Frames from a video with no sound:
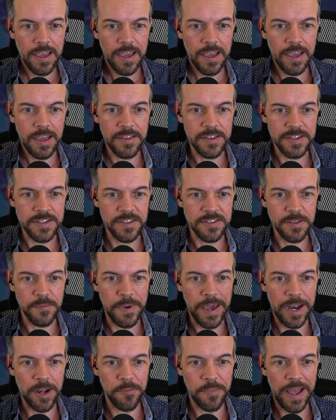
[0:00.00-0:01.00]
This is the
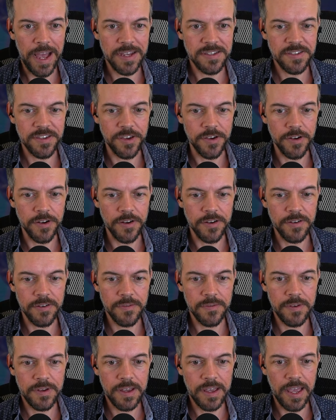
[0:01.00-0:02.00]
battle pass here.
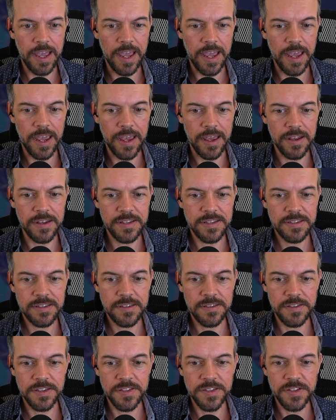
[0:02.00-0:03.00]
And
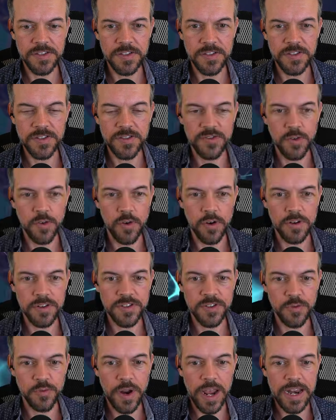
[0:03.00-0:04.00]
this is the store.
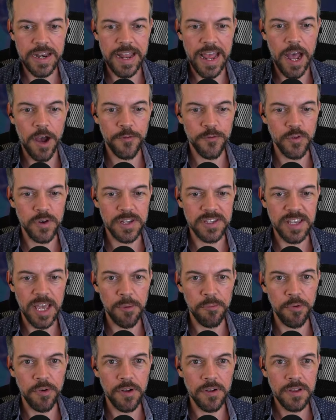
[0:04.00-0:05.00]
So right now, for
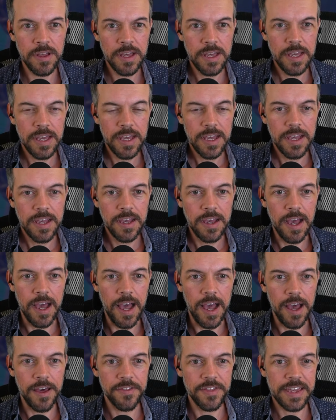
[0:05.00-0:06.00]
example,
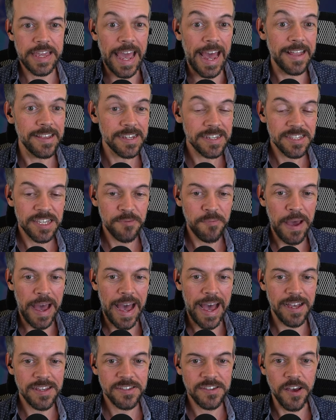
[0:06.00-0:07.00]
the Galaxy
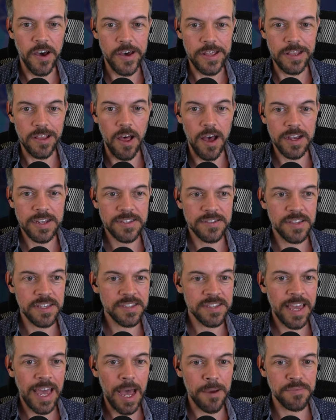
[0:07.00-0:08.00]
Pass unlocks this
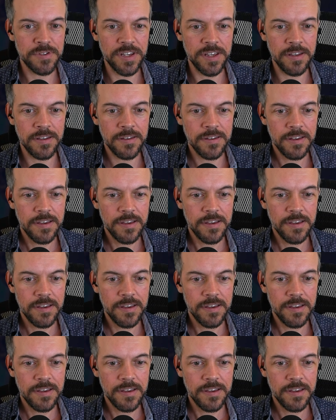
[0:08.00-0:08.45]
captain.